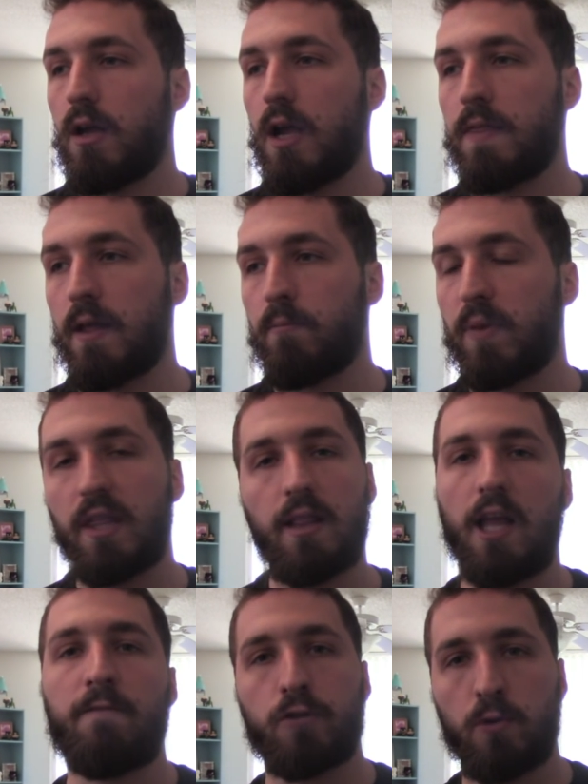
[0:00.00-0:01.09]
And then, but then
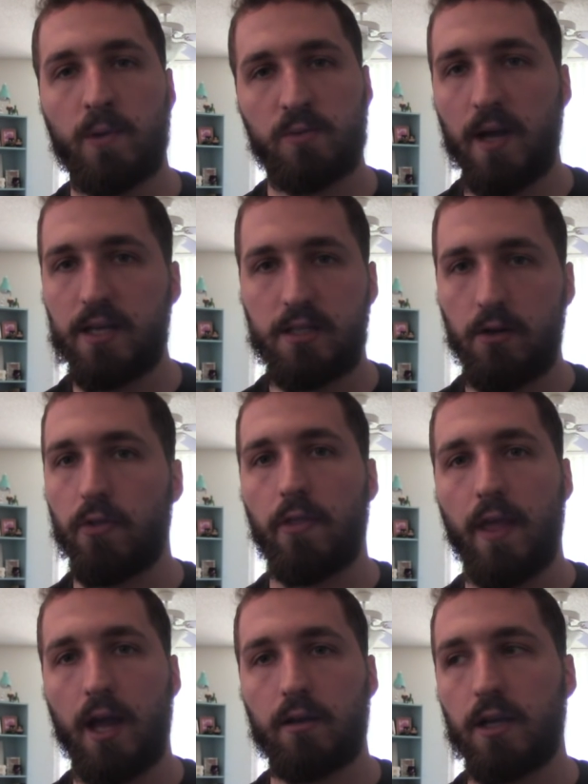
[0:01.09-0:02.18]
life is so much messier than
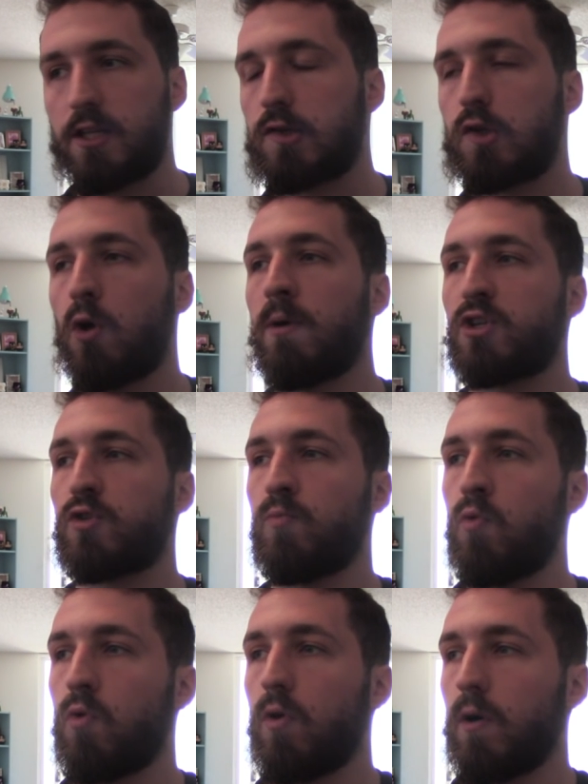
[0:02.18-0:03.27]
that. It's so much
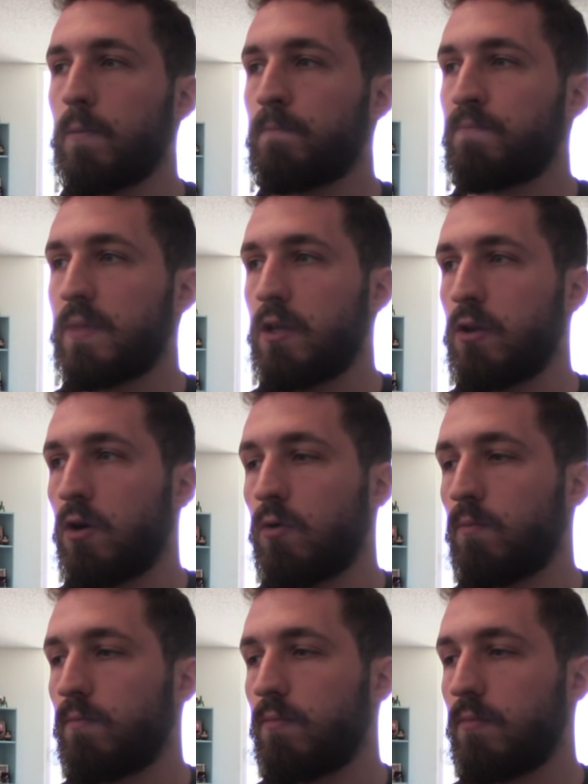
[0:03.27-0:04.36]
more, you
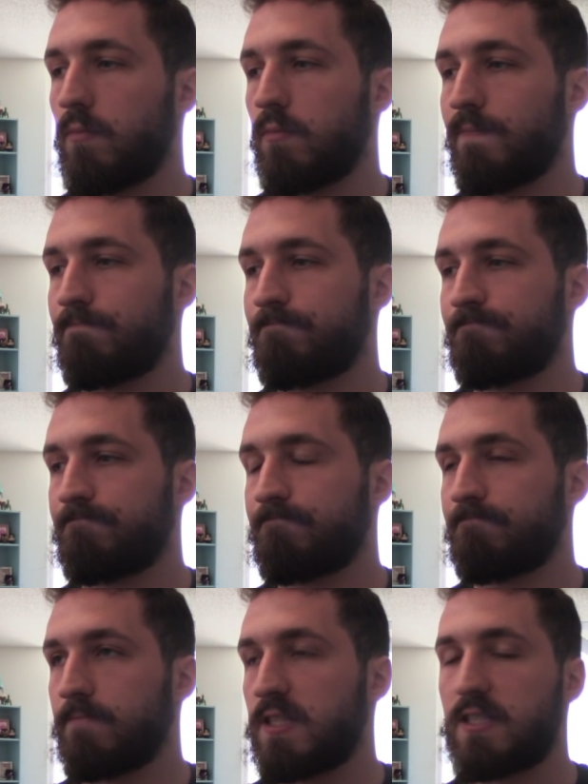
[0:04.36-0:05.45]
know,
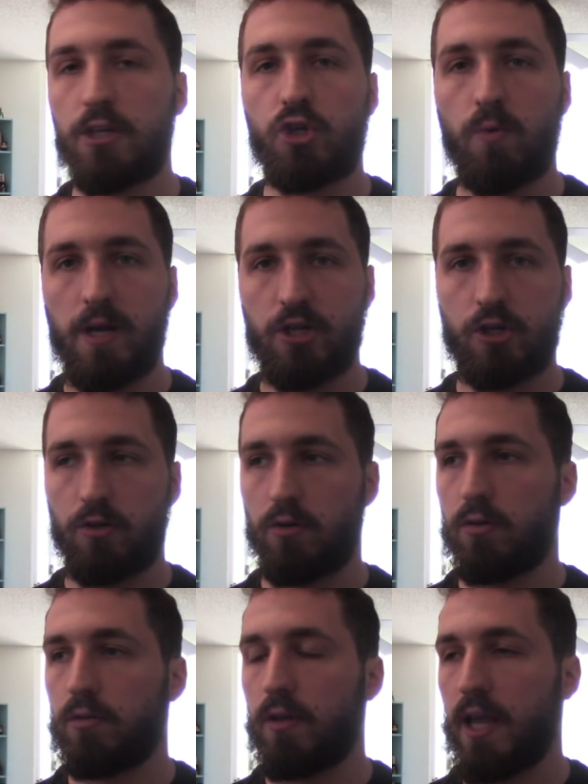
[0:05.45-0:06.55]

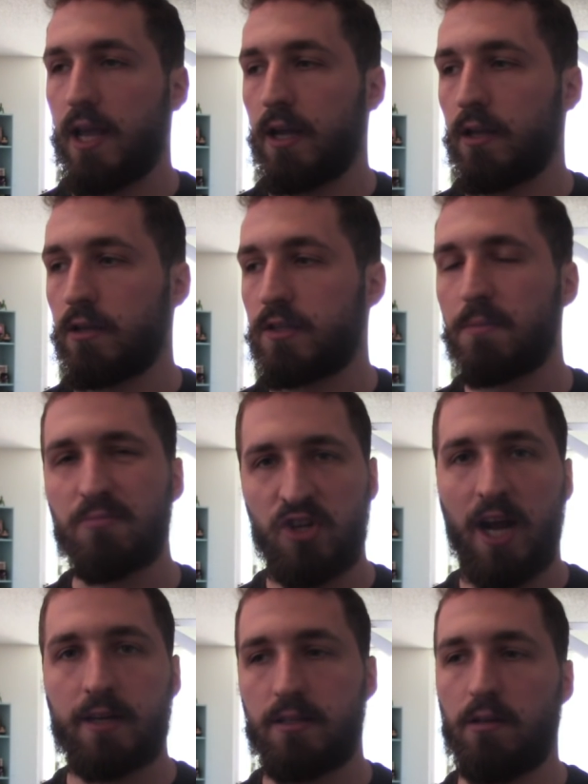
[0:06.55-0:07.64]
situational and
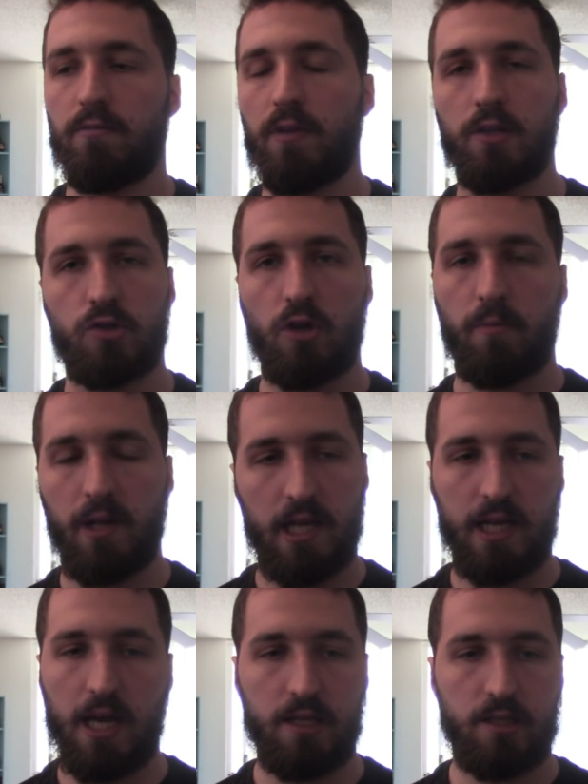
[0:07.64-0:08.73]
subjective in so many
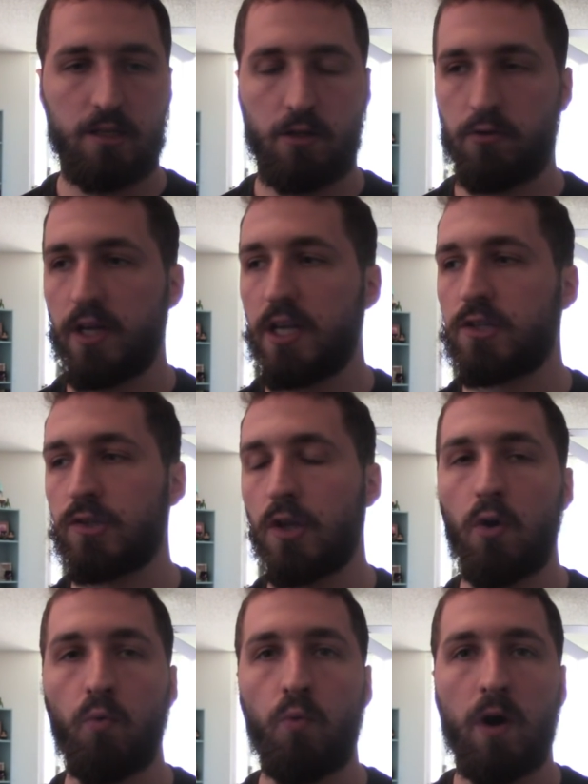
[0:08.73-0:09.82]
cases. There is
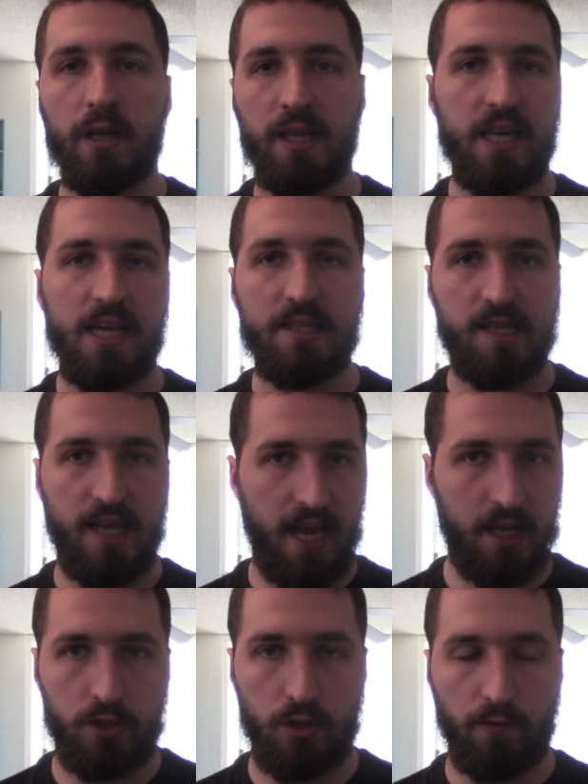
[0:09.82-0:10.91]
no one easy
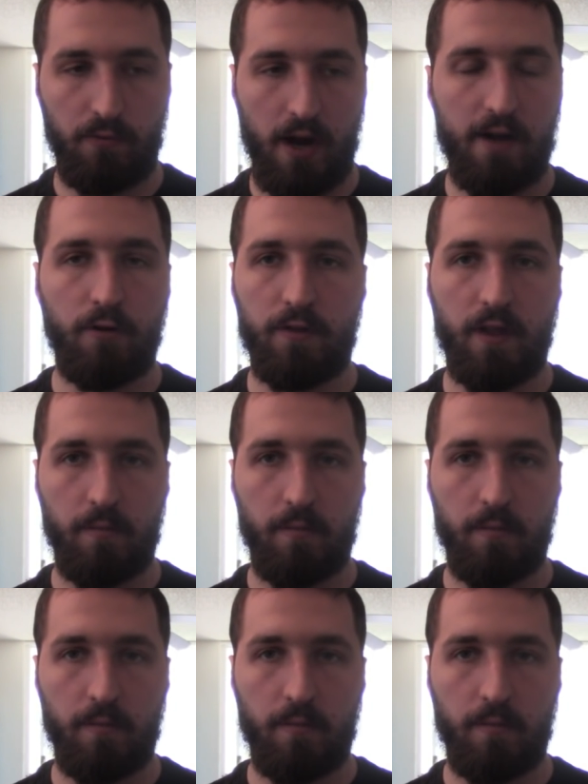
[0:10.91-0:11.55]
answer for everything,